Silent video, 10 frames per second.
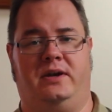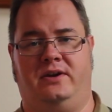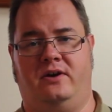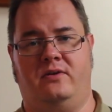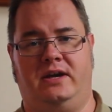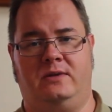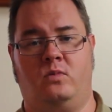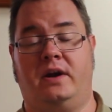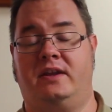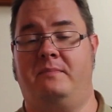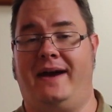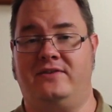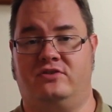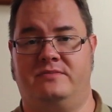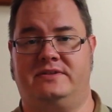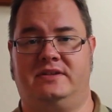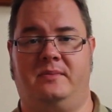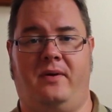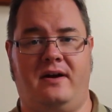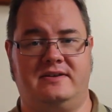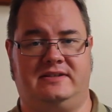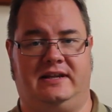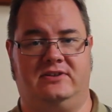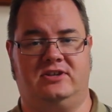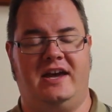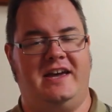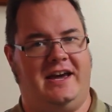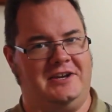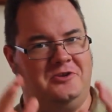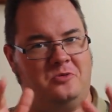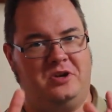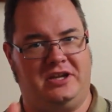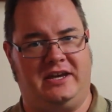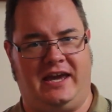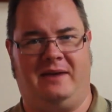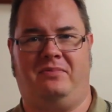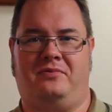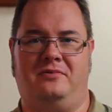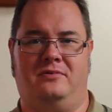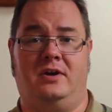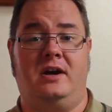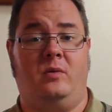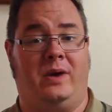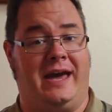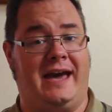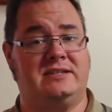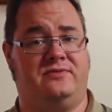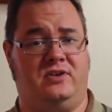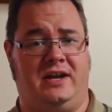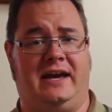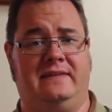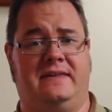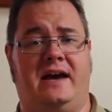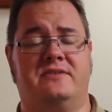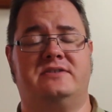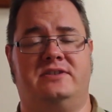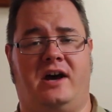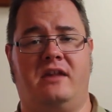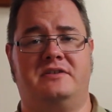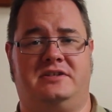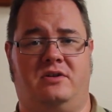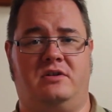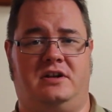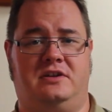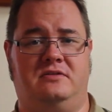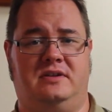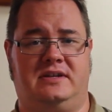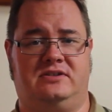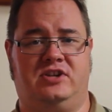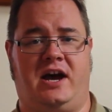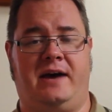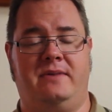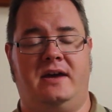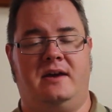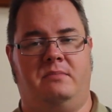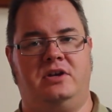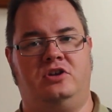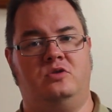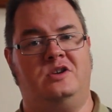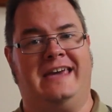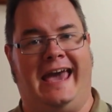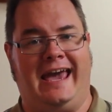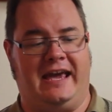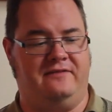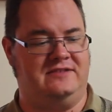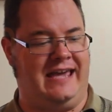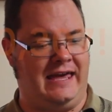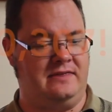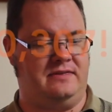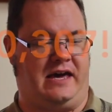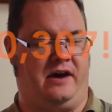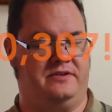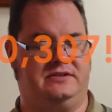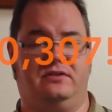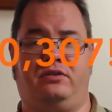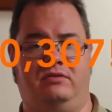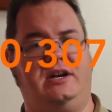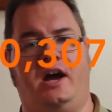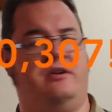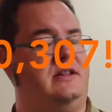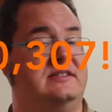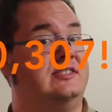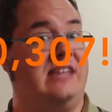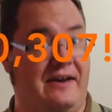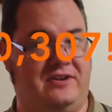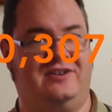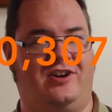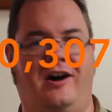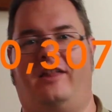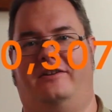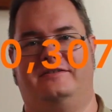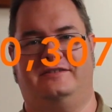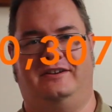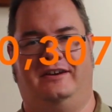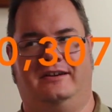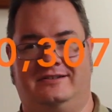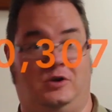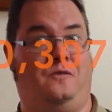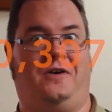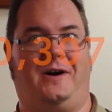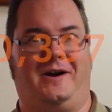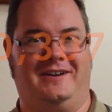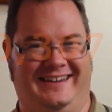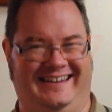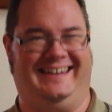window in one of the bedrooms in the parsonage. And you really came through. We asked for $9,000 in order to do this job, but you gave $10,307 so far.